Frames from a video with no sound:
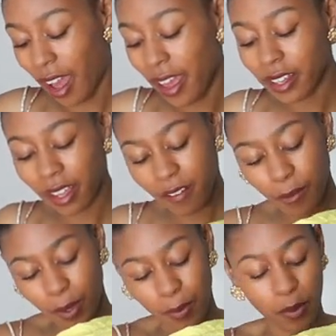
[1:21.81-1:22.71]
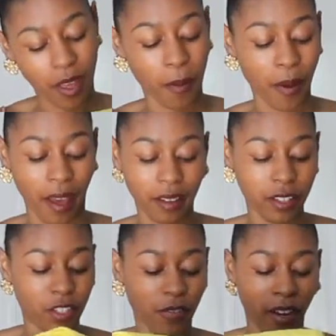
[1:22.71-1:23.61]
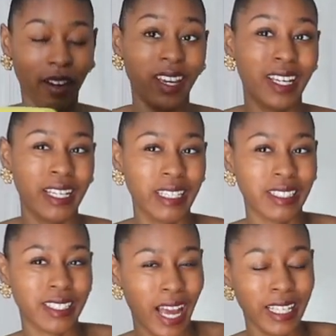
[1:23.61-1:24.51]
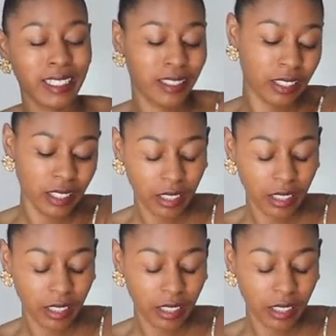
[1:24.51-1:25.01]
I love people that package very tight.